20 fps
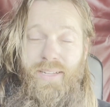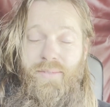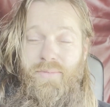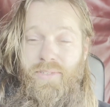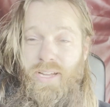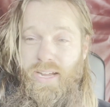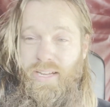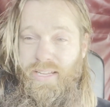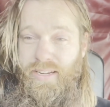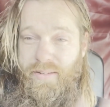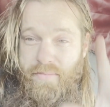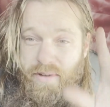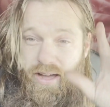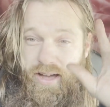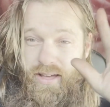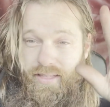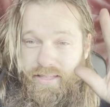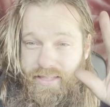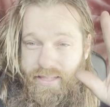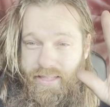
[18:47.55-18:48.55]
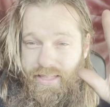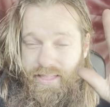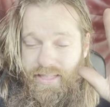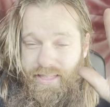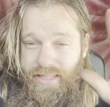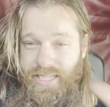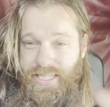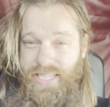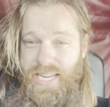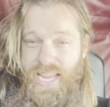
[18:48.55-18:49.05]
I'm talking about
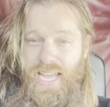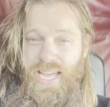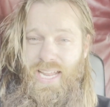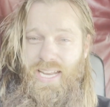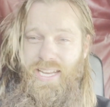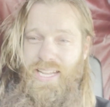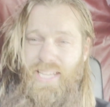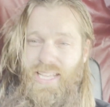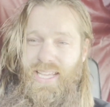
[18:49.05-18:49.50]
this hand.